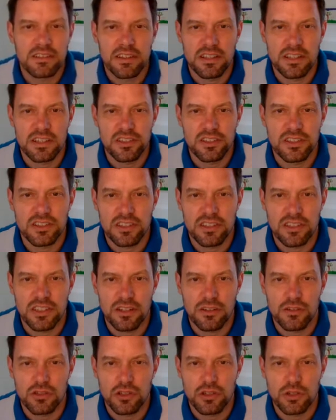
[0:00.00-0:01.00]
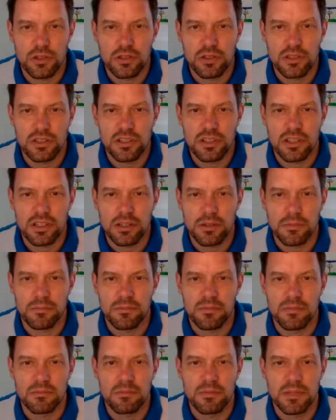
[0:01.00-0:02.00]
This now should
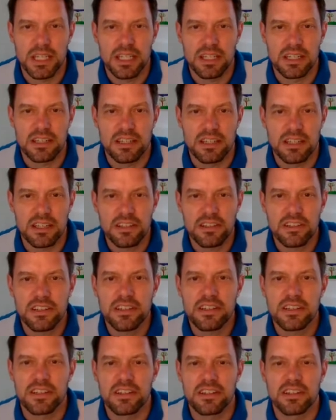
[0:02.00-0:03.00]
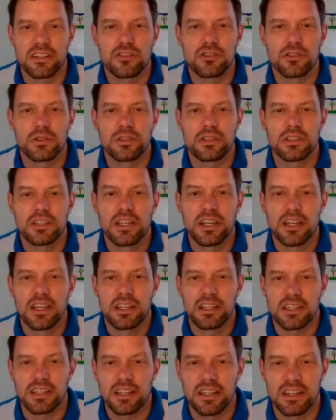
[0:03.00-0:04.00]
mean nothing, and it should
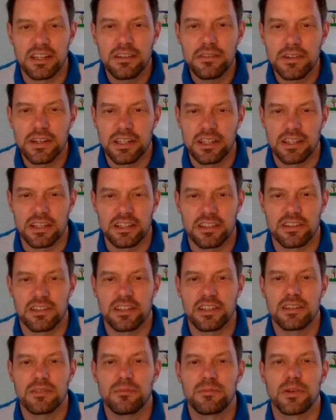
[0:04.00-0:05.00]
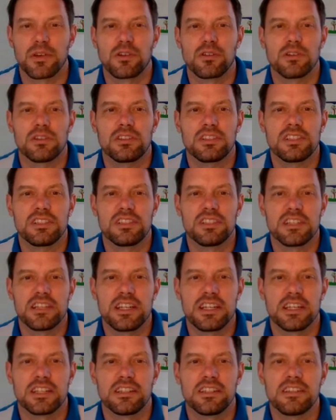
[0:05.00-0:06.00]
deliver nothing, because in the
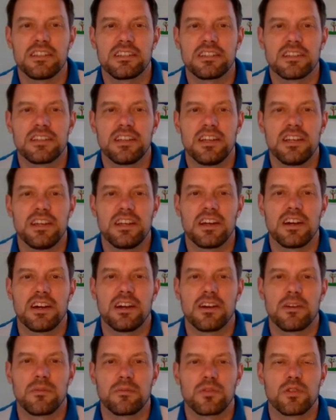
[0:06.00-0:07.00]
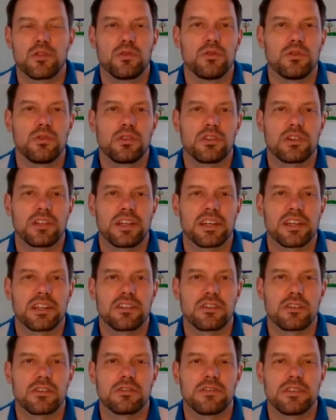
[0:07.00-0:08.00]
end, you do not
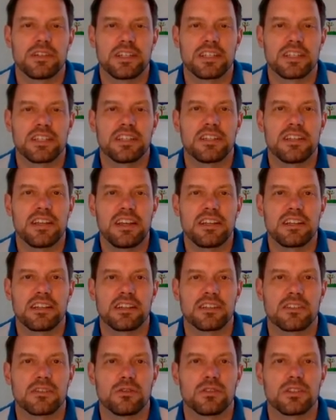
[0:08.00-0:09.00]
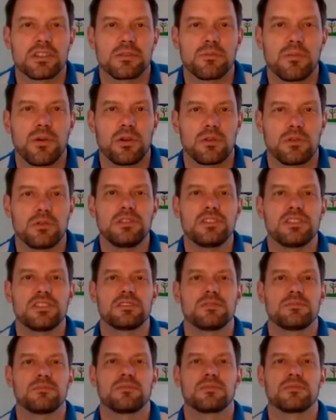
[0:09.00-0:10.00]
hand over any data using
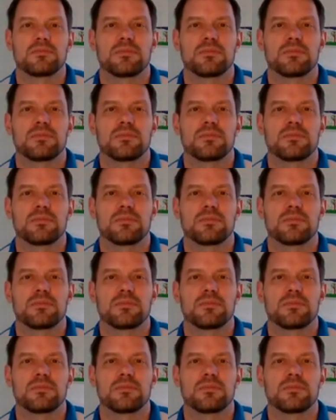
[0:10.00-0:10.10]
post.